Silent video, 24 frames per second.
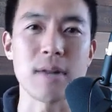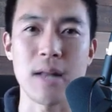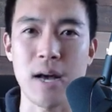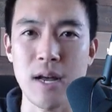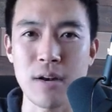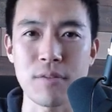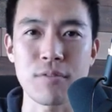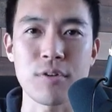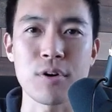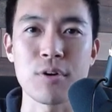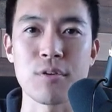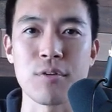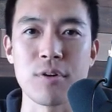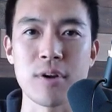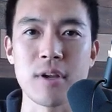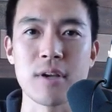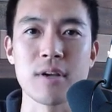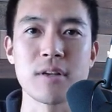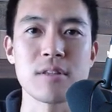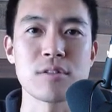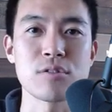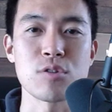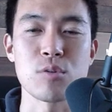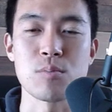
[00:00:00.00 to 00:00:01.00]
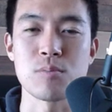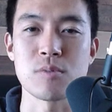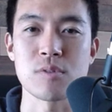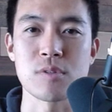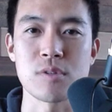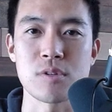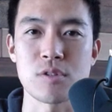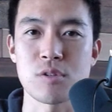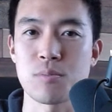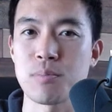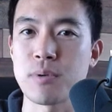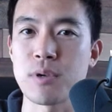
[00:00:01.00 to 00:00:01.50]
out of Korea in terms of
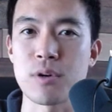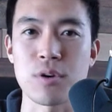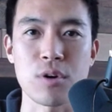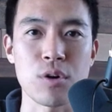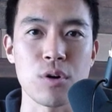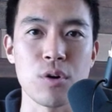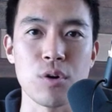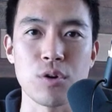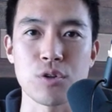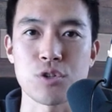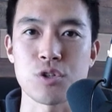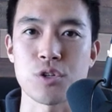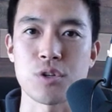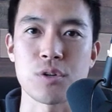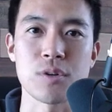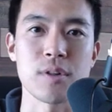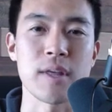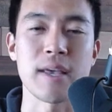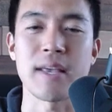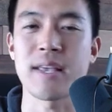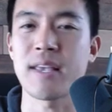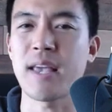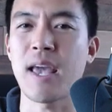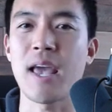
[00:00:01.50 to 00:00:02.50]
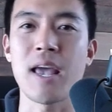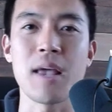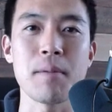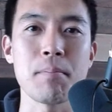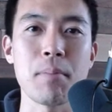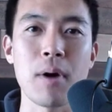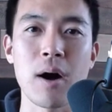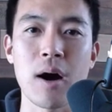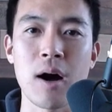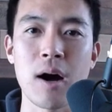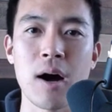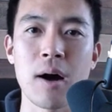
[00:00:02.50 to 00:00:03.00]
just pure culture, like
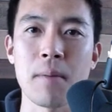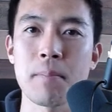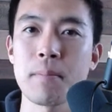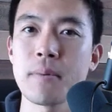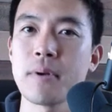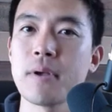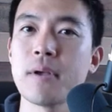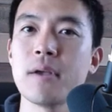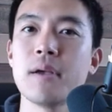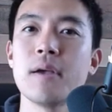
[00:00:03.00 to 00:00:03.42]
K-pop,